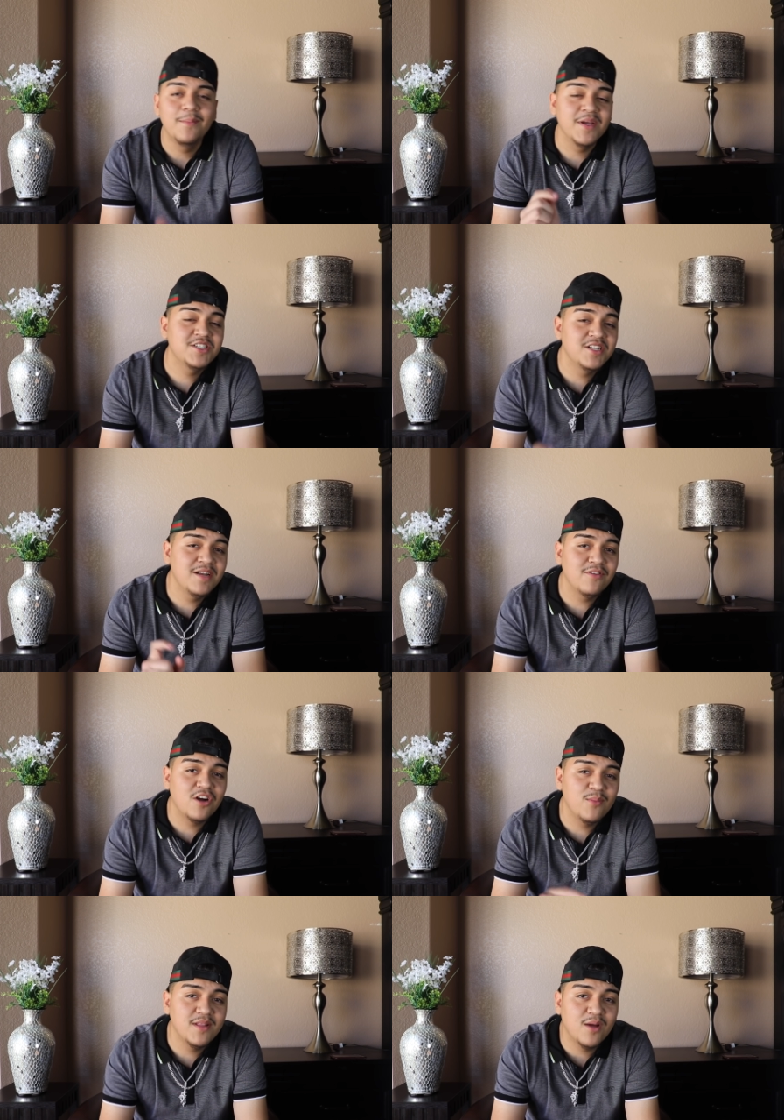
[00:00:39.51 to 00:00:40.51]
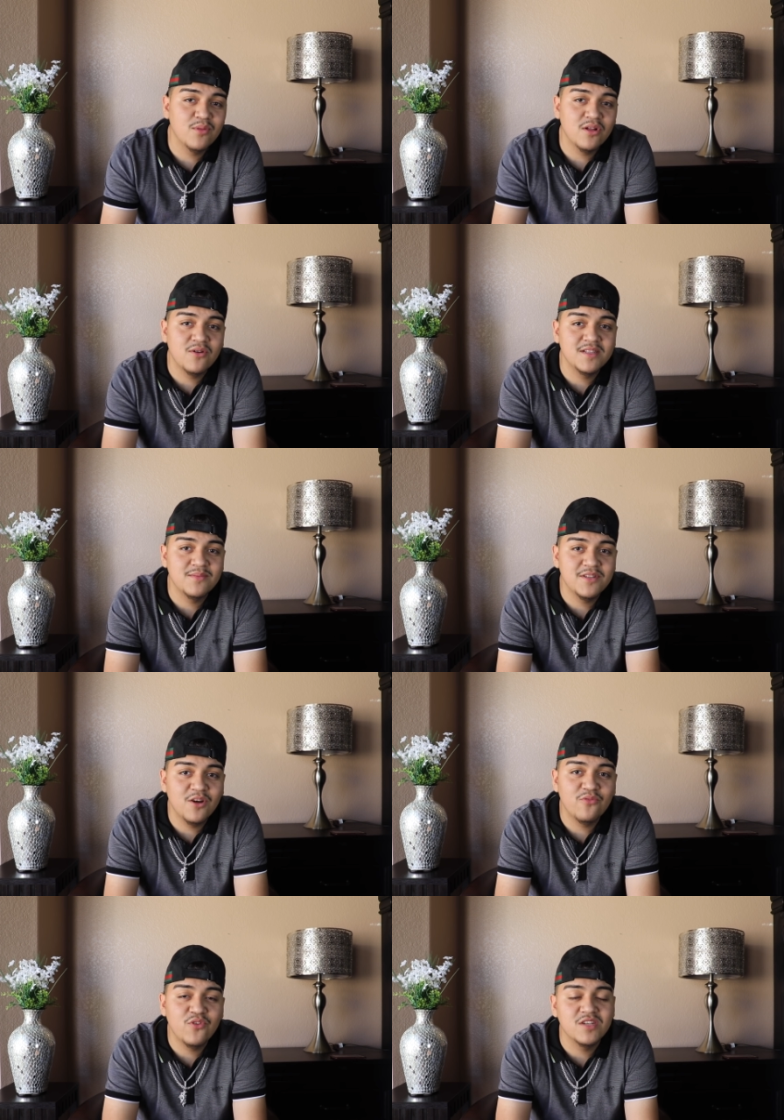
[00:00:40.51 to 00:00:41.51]
make sure to leave a comment down below and let me
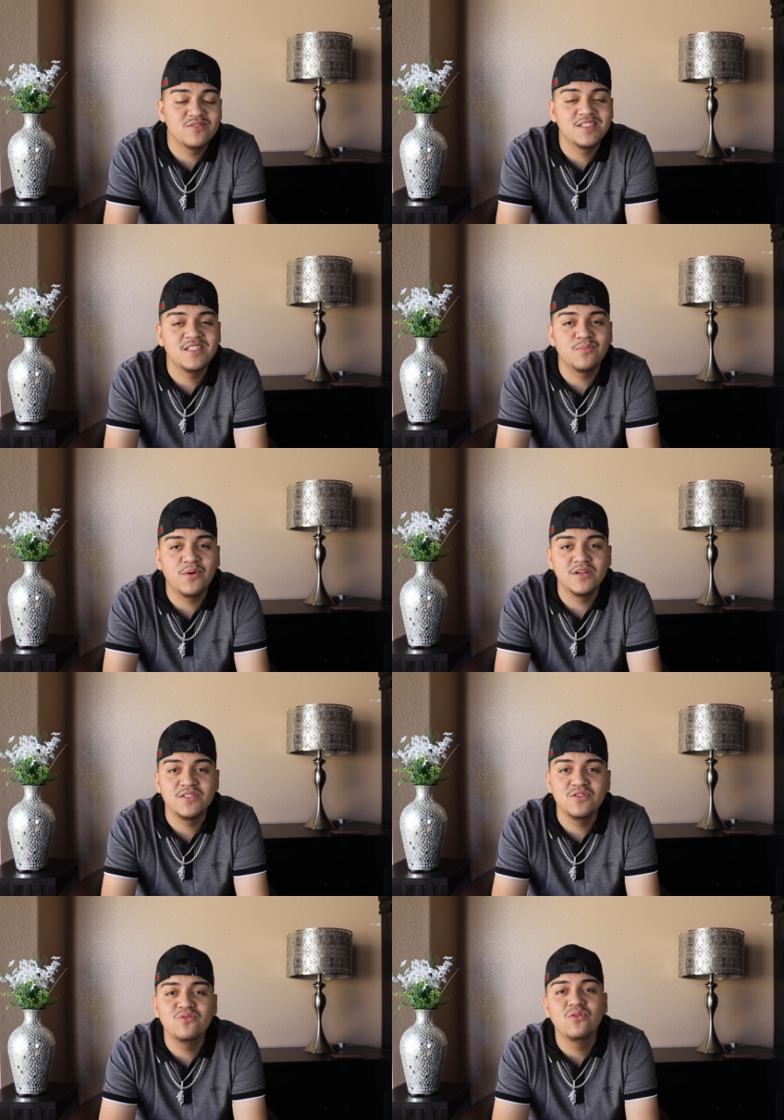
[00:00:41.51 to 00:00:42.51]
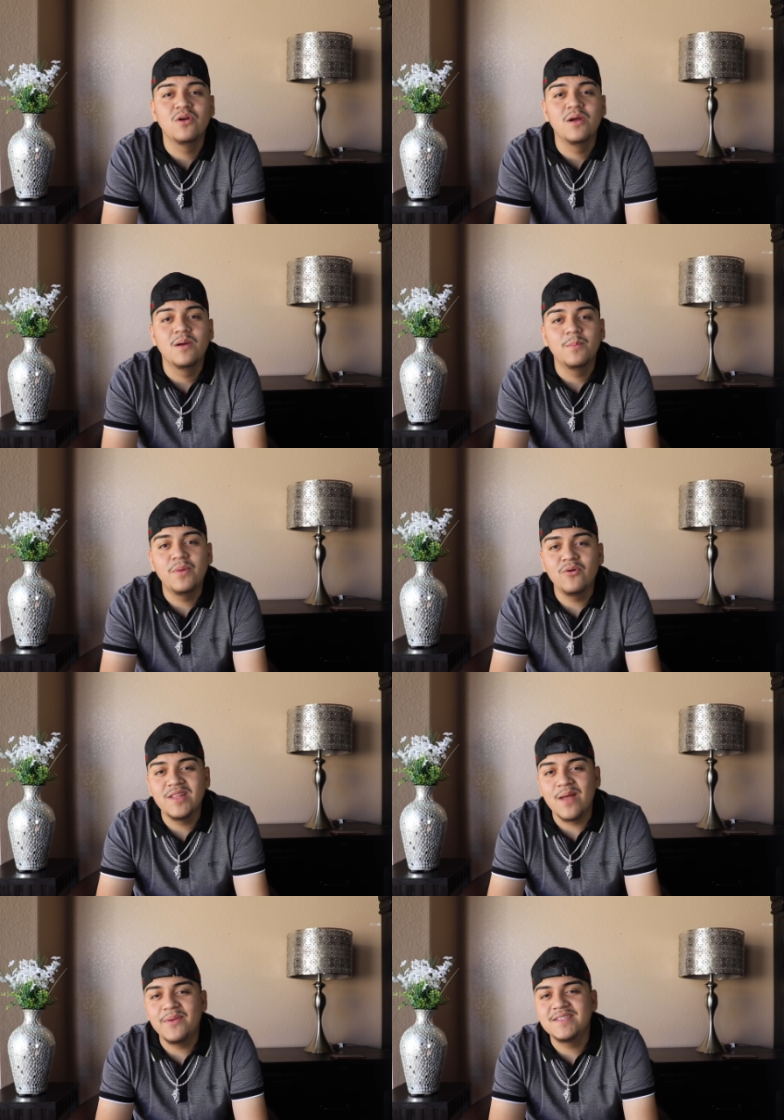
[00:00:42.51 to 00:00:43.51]
know if you guys wanna see the part two. But
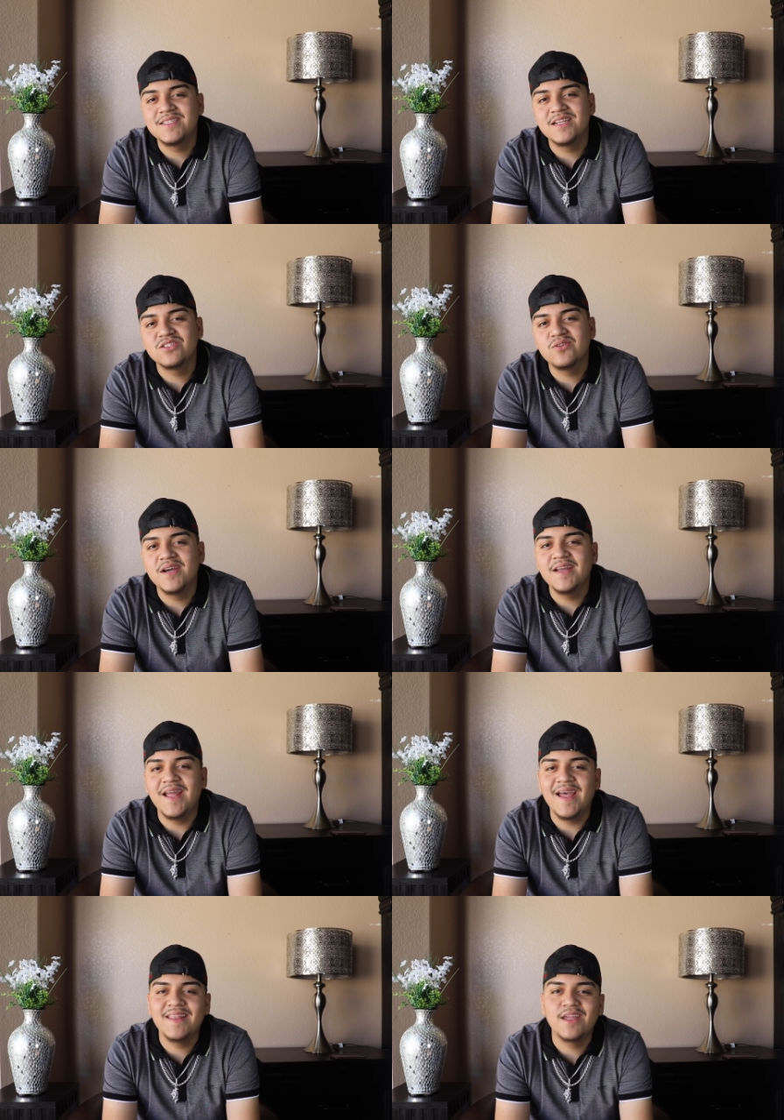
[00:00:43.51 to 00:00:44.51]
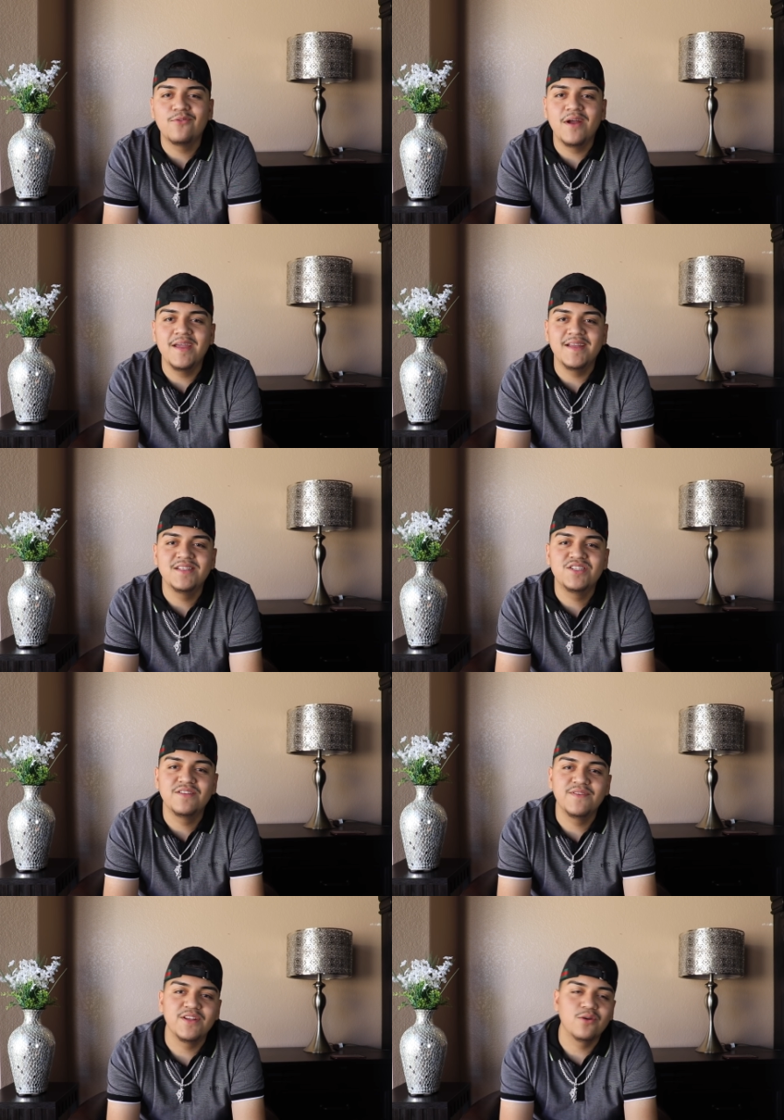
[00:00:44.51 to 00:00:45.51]
with that being said, let's go ahead and get right into
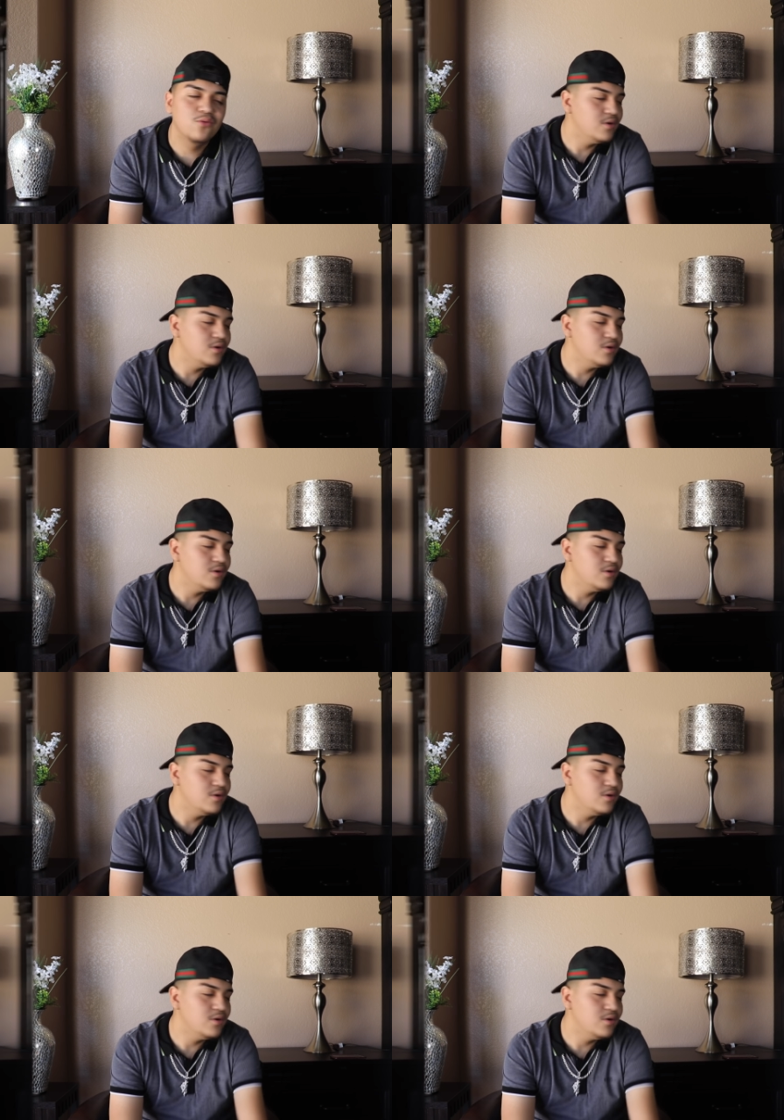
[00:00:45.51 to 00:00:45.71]
the video.